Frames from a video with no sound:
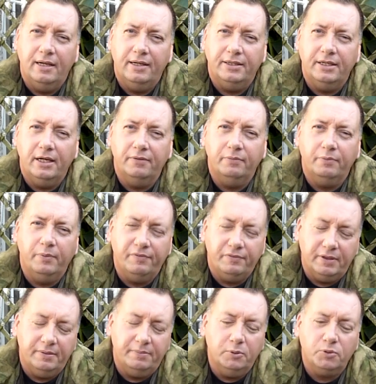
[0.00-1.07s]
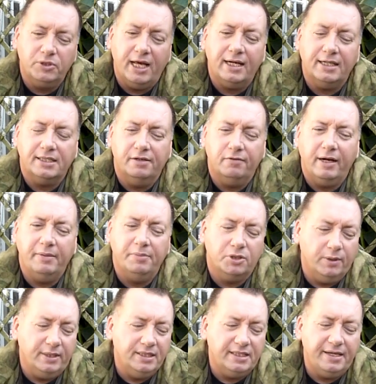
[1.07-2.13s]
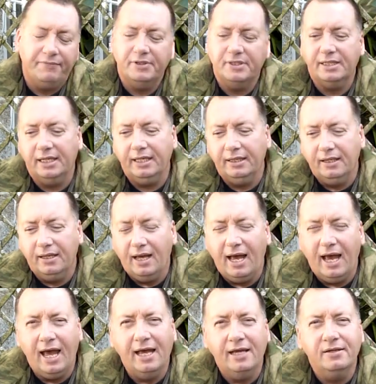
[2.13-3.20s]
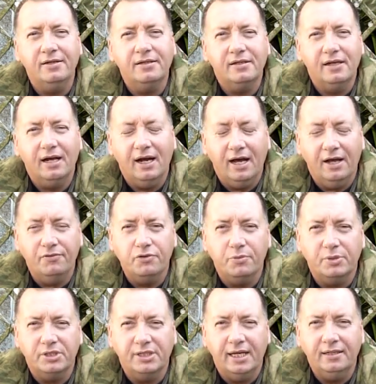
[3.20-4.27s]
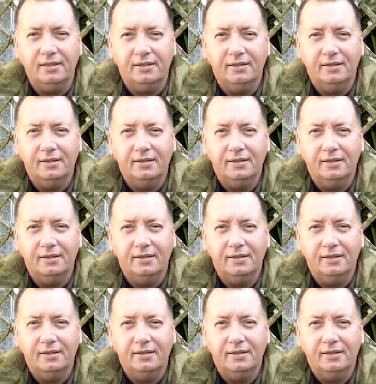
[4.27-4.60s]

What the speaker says: You know, with the mortality rate between 70 and 100%,